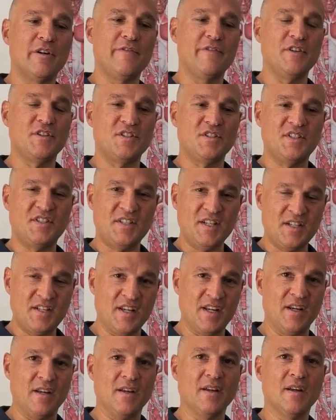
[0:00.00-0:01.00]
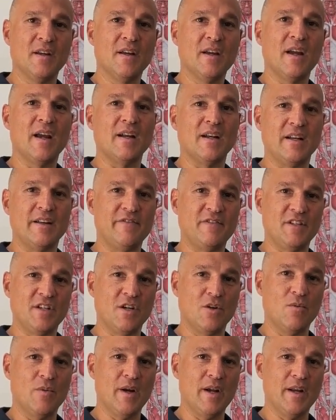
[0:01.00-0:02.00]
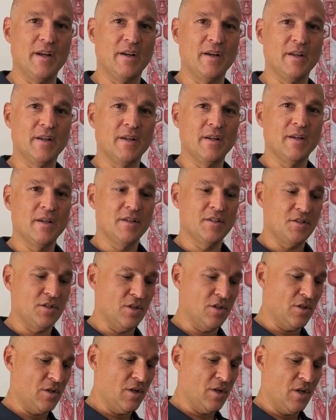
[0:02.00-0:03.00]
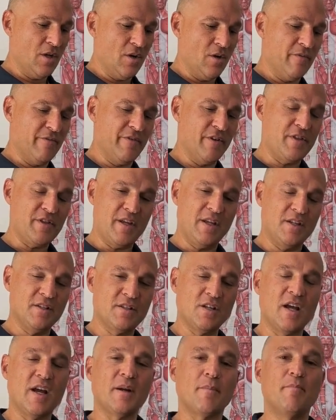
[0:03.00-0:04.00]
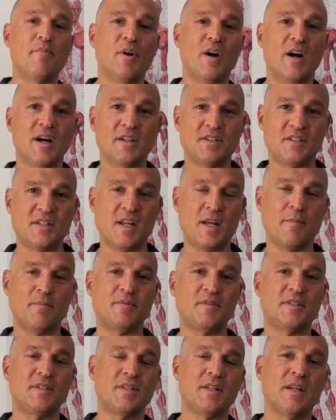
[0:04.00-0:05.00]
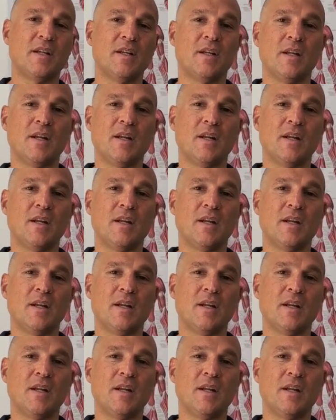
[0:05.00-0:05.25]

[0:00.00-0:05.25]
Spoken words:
if you're sitting and lifting a weight. So for things like biceps,